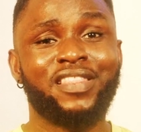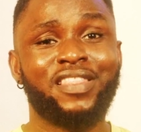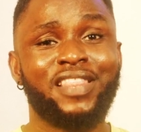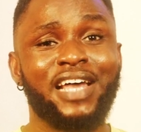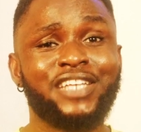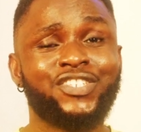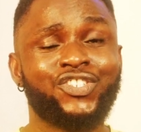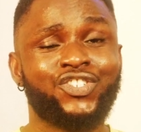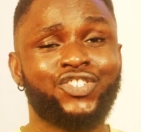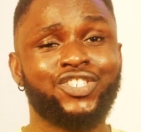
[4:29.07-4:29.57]

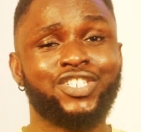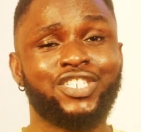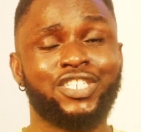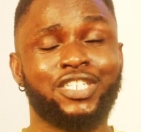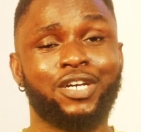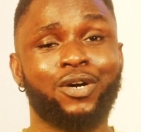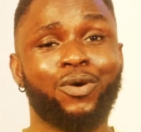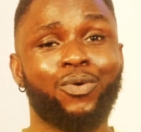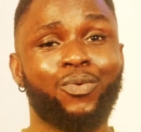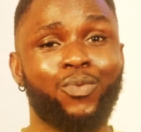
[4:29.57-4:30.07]
That's just
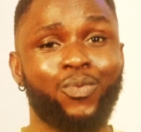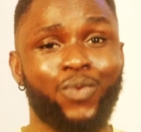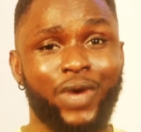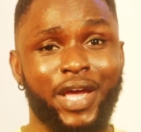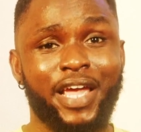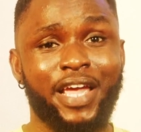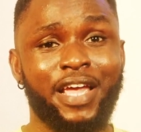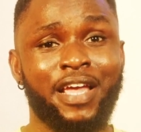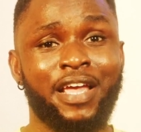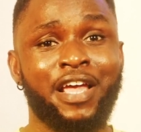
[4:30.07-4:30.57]
a
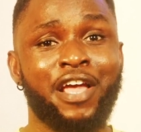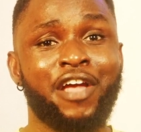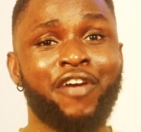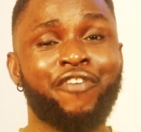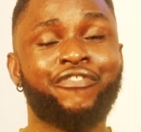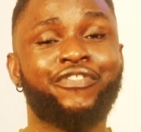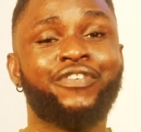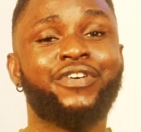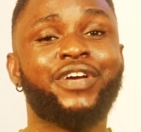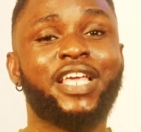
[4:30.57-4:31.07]
way
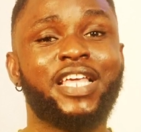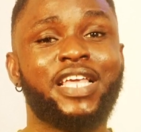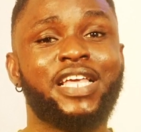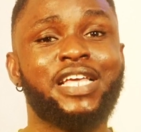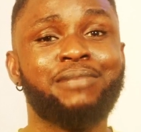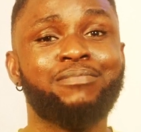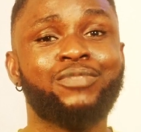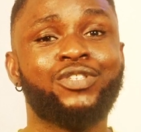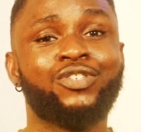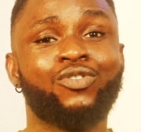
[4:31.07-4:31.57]
for
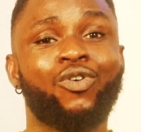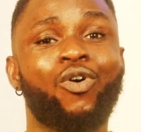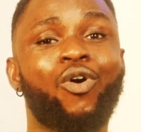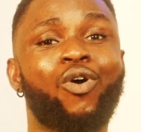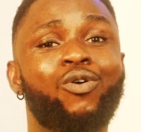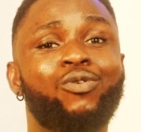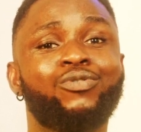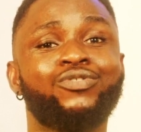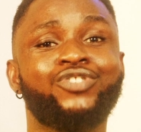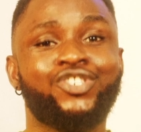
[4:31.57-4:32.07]
him to
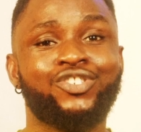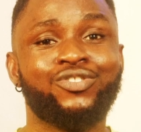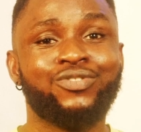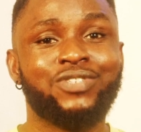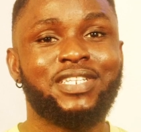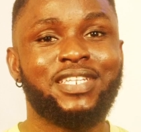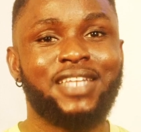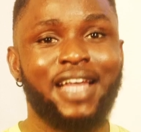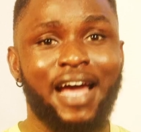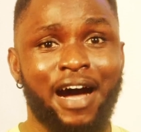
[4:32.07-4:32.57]
hold you
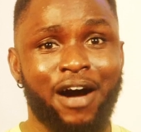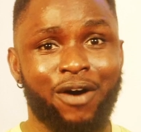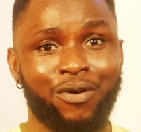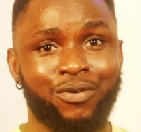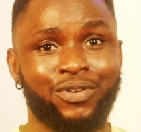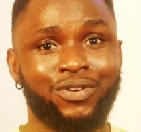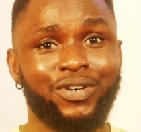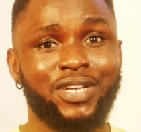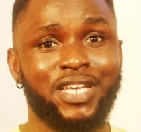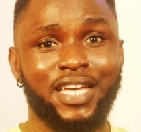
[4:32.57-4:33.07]

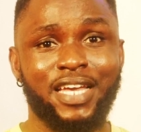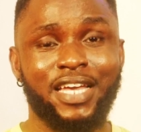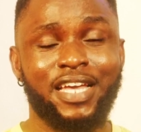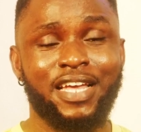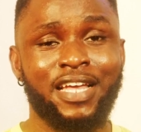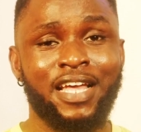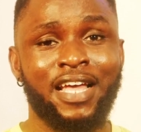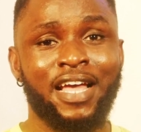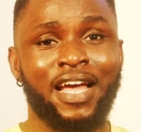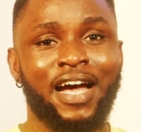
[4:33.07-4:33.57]
down,
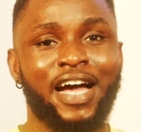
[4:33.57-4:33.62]
okay?